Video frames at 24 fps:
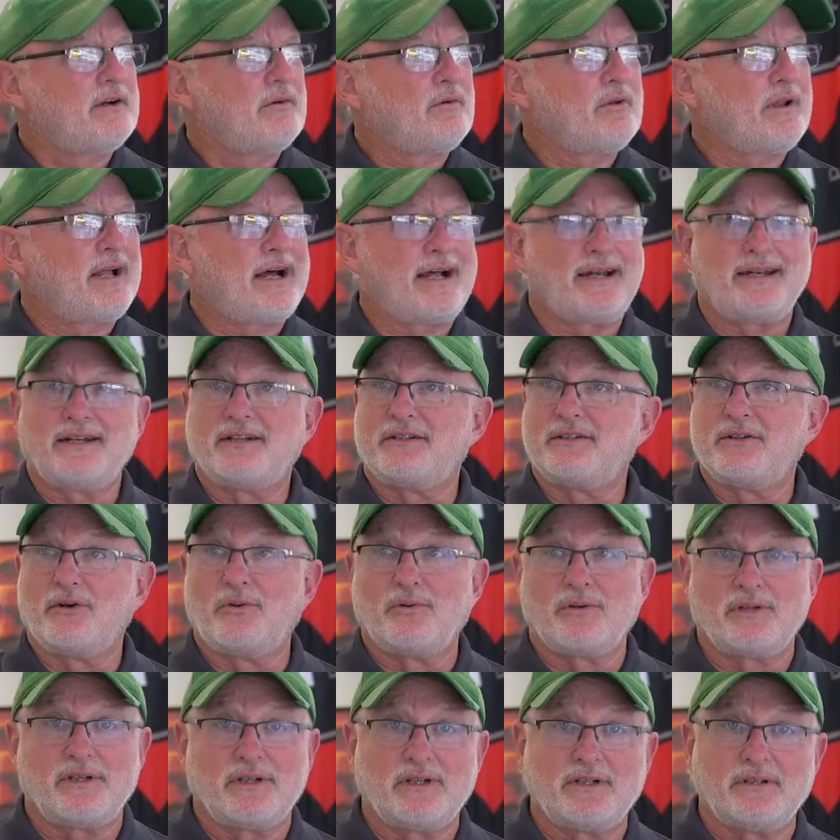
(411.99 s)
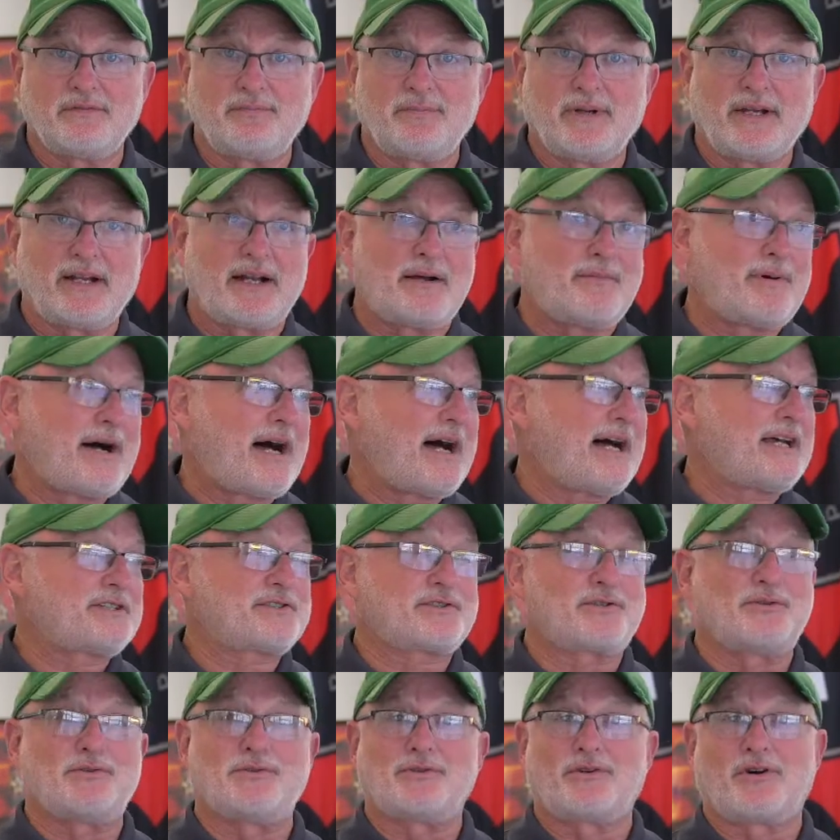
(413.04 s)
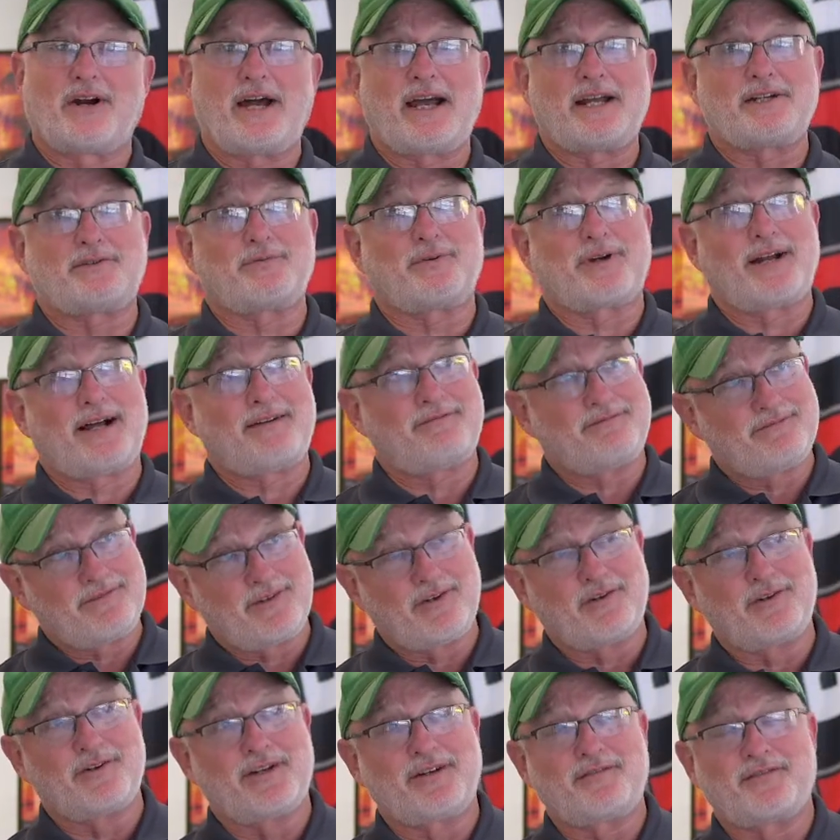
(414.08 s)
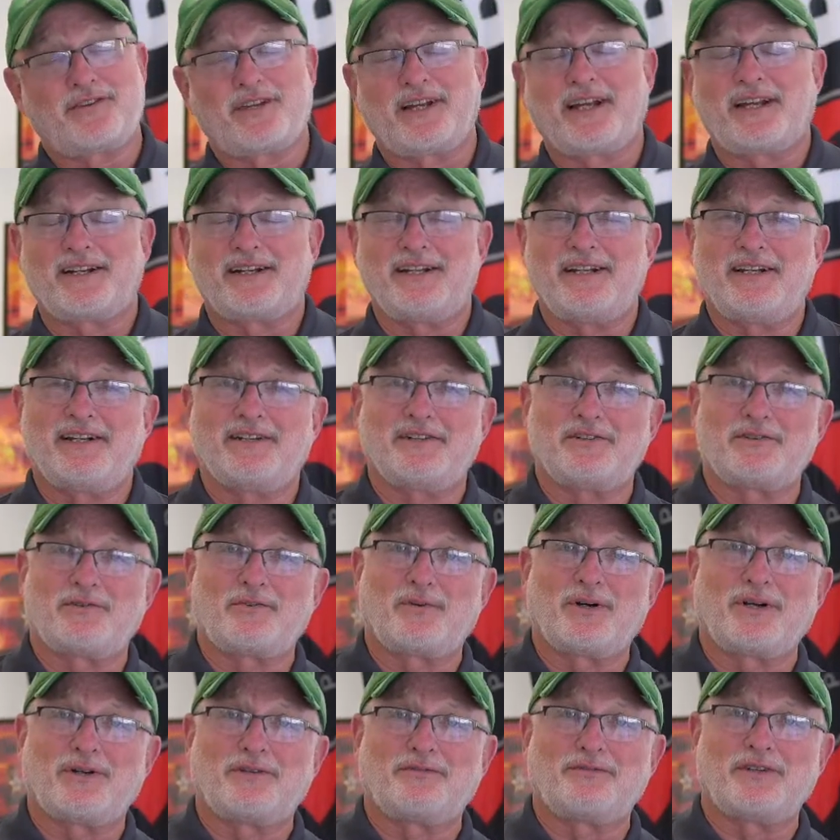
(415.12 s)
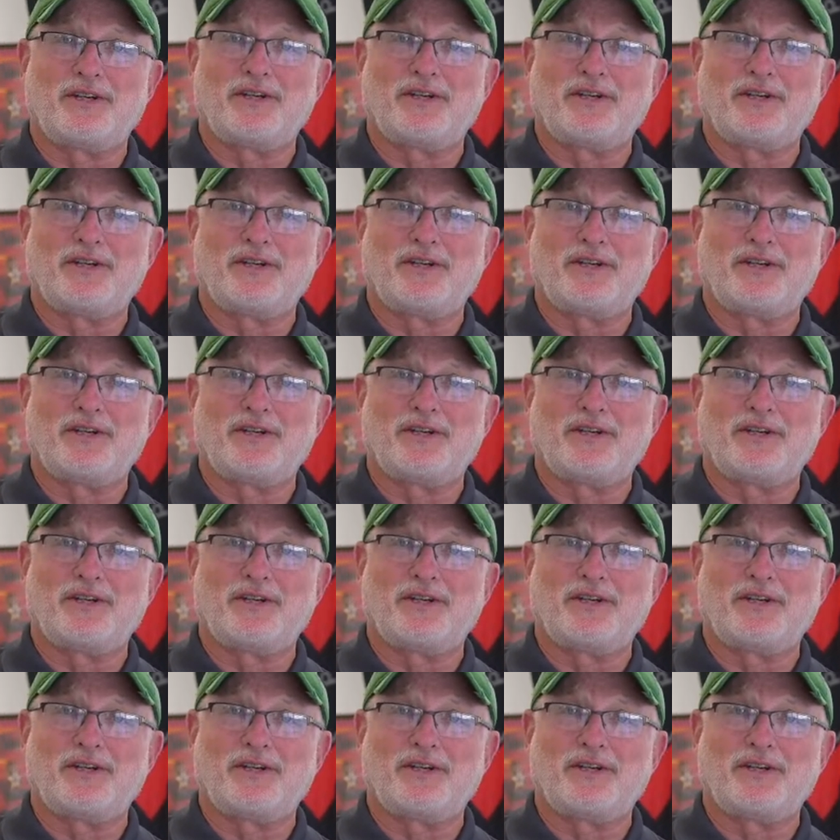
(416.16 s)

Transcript: Well, I didn't know enough. Man, I'm a high school graduate. I've learned everything I needed in 12